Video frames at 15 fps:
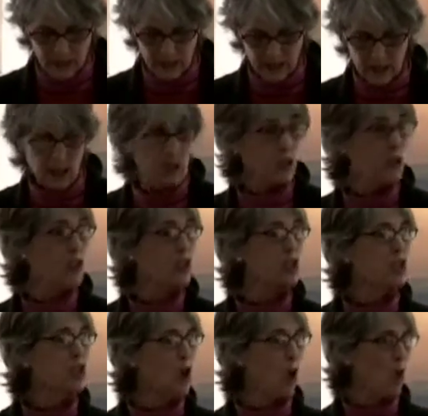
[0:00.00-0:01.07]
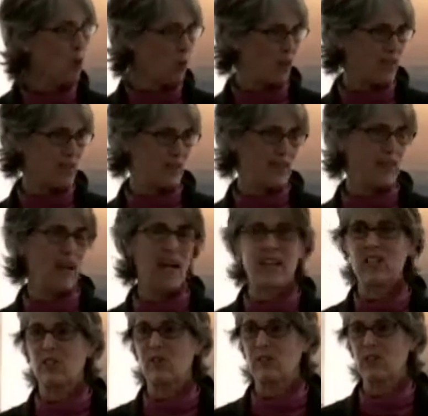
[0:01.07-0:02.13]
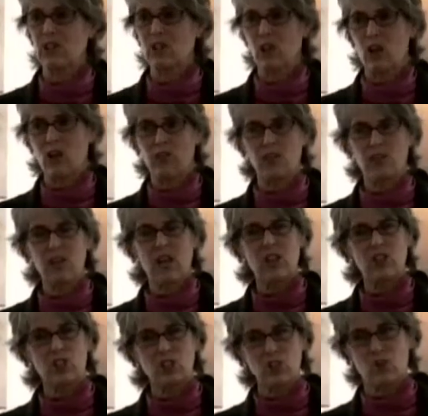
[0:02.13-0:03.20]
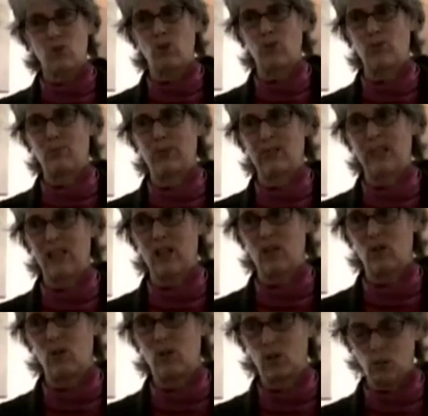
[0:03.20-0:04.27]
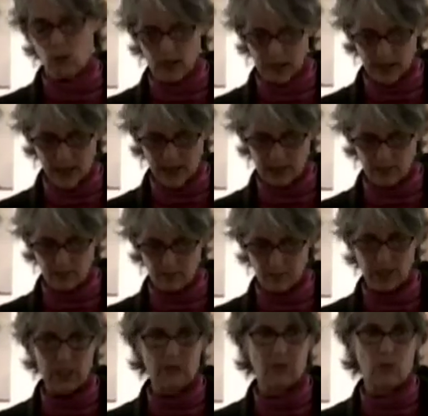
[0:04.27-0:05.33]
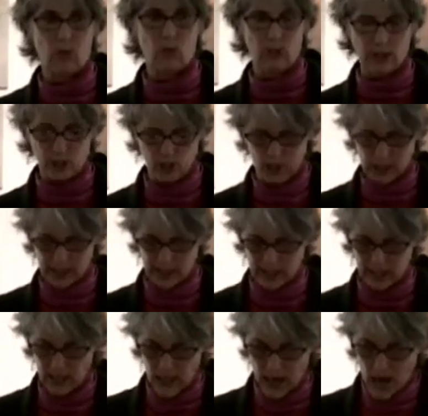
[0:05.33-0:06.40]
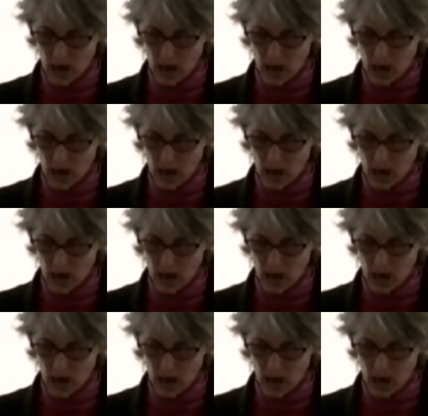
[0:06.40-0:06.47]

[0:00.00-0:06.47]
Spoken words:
That there is no one size fits all. There's not just one potato or one kind of beef or one chicken.